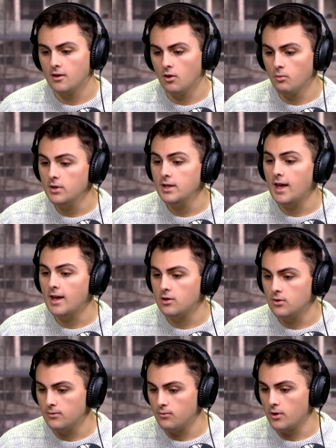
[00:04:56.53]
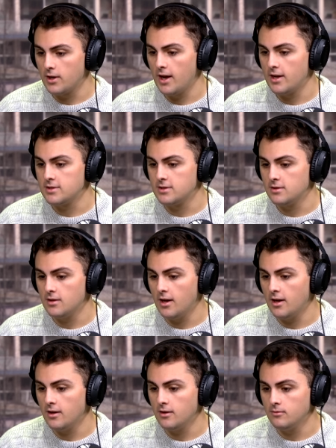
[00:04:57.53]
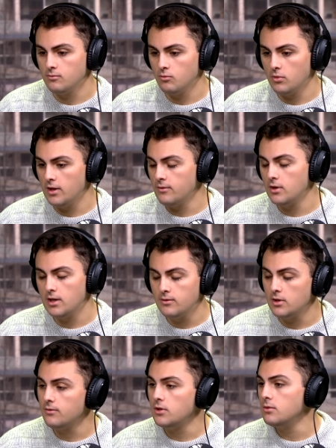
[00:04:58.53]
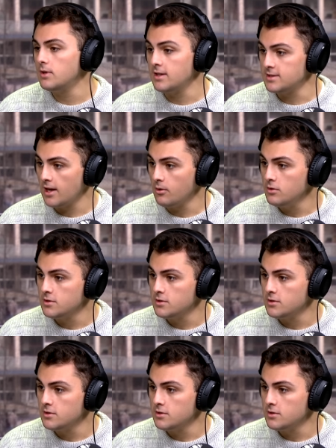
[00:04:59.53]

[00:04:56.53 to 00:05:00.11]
a really accurate forecast uh, even even a few days out.